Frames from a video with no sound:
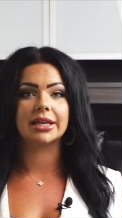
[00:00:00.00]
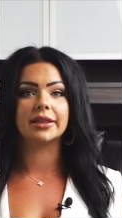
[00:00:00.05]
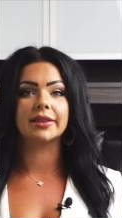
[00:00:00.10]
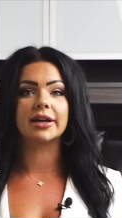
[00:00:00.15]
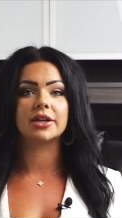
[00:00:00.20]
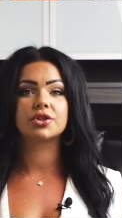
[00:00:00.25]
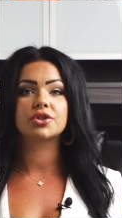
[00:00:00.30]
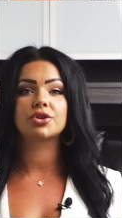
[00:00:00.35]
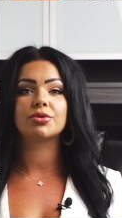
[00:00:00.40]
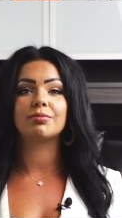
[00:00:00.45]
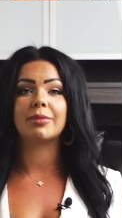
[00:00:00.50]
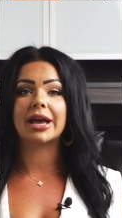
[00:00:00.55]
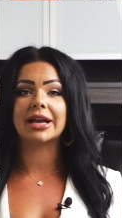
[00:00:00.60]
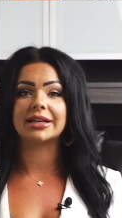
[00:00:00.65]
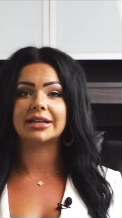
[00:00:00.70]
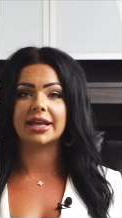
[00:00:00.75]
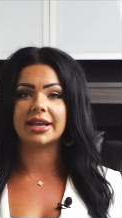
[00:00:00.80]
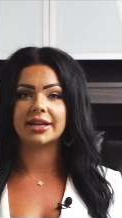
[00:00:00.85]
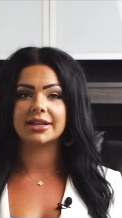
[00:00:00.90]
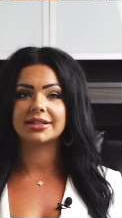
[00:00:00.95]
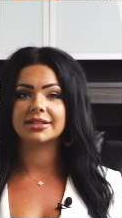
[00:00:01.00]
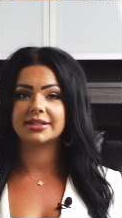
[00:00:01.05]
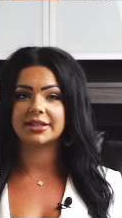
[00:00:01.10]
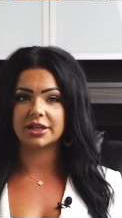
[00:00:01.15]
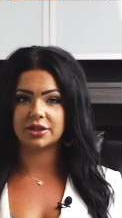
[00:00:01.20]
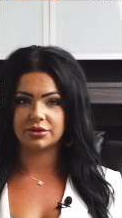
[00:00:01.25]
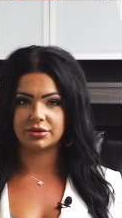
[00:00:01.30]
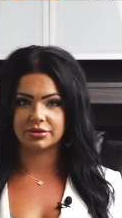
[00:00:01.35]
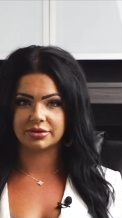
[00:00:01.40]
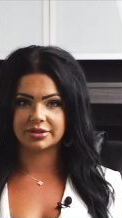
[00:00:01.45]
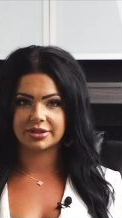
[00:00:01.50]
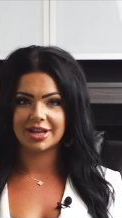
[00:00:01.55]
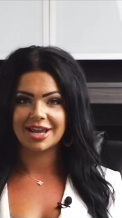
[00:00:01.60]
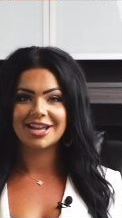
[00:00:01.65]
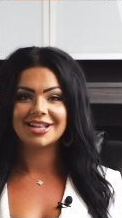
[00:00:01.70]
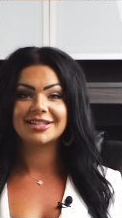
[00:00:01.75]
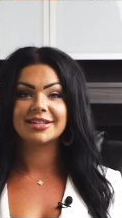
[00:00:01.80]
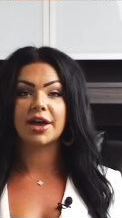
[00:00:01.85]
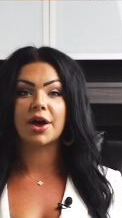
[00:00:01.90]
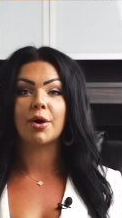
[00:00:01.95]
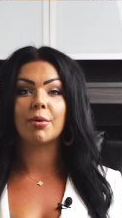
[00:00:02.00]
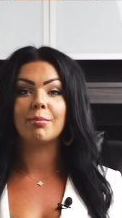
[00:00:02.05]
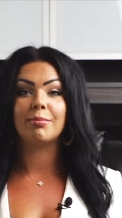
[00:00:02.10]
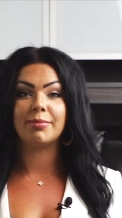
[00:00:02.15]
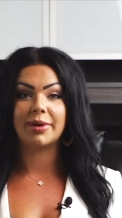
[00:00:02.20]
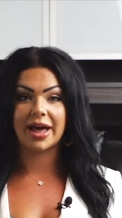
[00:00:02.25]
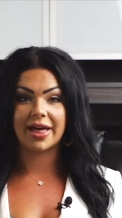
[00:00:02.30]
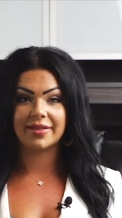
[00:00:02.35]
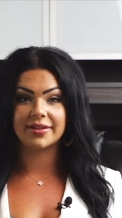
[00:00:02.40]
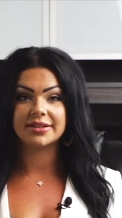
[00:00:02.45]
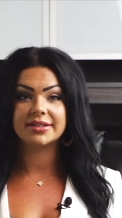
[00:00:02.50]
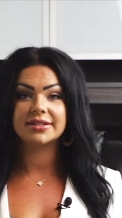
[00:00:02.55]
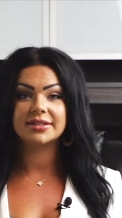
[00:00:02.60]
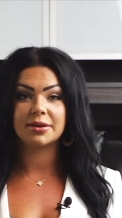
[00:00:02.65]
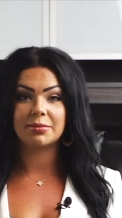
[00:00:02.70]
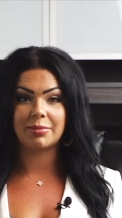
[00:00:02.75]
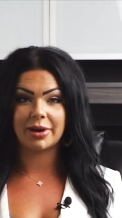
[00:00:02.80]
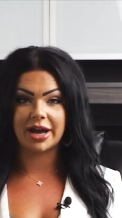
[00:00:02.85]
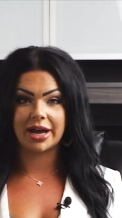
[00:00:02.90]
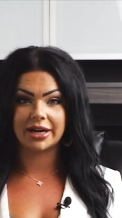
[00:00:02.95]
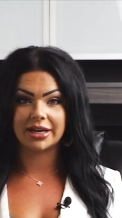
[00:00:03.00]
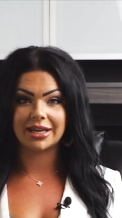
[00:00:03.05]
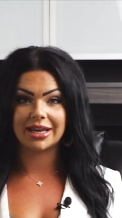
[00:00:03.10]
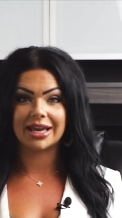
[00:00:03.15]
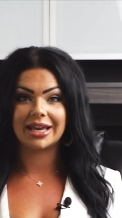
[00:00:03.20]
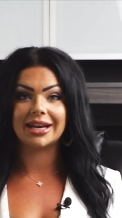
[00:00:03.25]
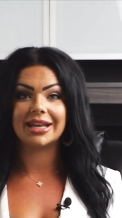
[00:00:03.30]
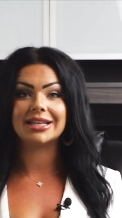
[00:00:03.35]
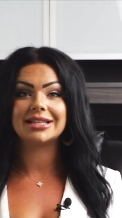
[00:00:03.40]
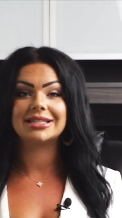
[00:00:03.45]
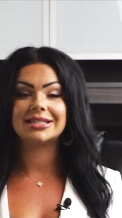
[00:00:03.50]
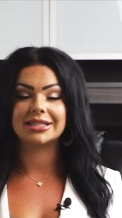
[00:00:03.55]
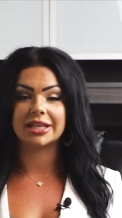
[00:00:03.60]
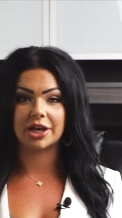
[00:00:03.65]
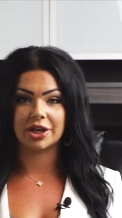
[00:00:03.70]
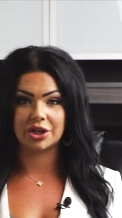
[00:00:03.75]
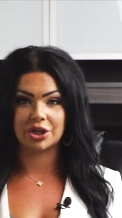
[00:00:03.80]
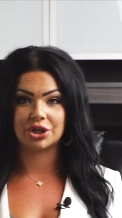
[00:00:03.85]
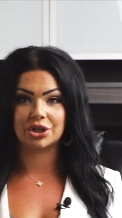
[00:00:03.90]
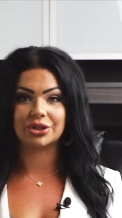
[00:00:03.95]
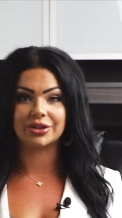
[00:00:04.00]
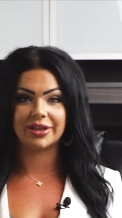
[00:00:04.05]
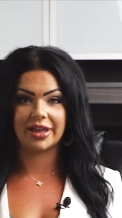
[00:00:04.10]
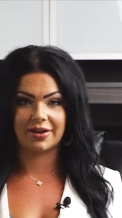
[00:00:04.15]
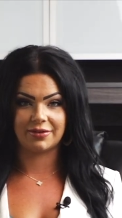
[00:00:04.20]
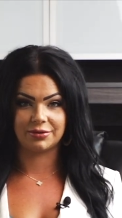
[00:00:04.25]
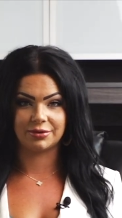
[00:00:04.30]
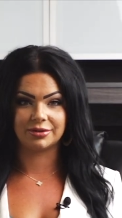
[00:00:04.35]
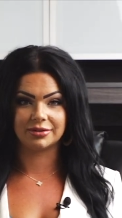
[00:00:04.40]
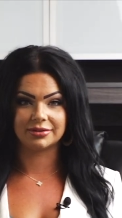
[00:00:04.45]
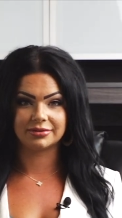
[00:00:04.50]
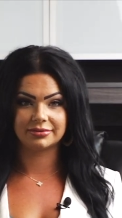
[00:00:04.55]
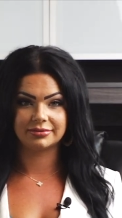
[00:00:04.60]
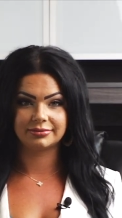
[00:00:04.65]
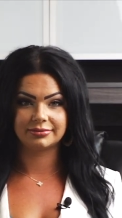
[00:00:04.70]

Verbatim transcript: electromagnetic signals to help balance the body at a cellular level.